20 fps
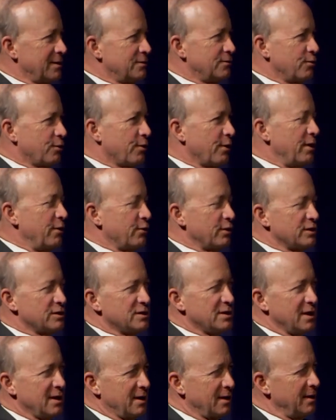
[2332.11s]
To a greater
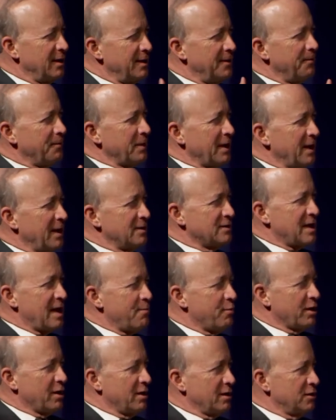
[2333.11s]
extent. Has that
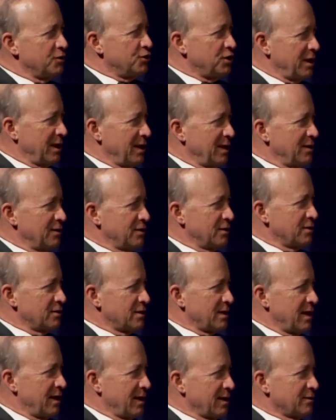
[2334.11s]
begun to change as
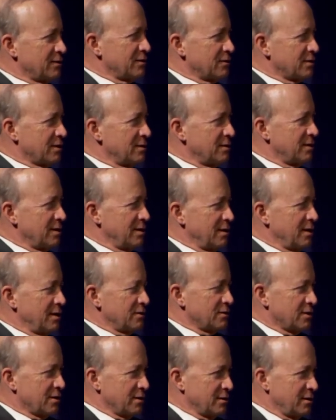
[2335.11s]
edX
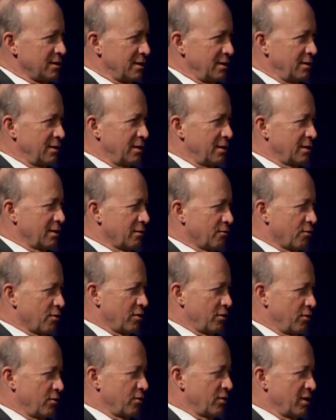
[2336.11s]
has continued and
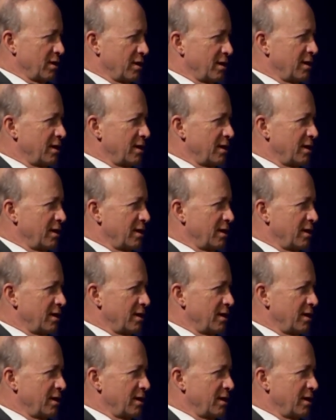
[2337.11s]
grown?